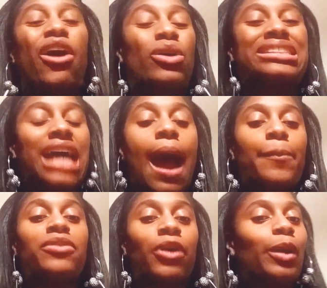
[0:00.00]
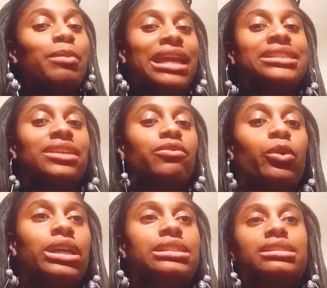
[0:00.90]
on top of her amazing
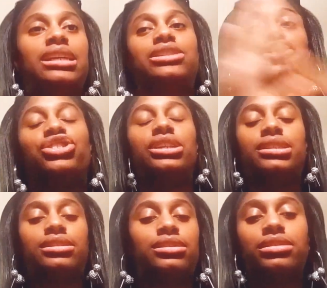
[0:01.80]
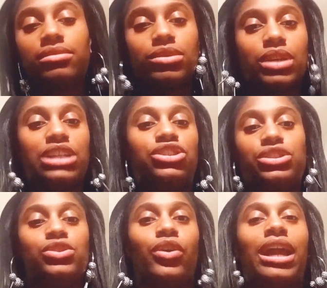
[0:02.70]
voice, it's just
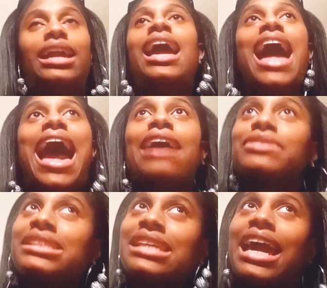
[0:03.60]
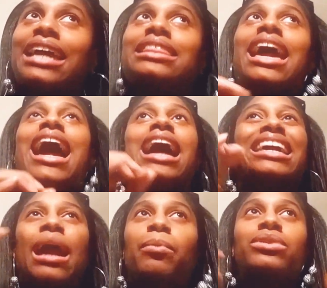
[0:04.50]
great. I have to say that I
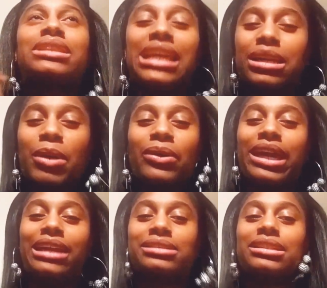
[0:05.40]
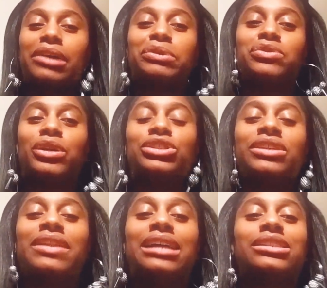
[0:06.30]
kept on thinking about Candace Glover's
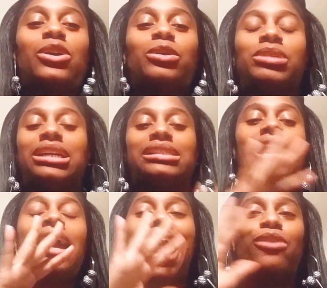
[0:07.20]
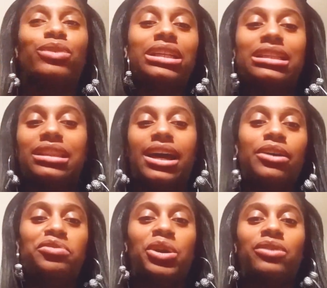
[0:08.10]
version of that song because I really
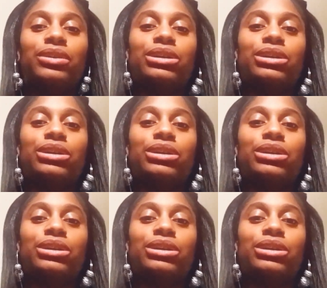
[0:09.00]
love her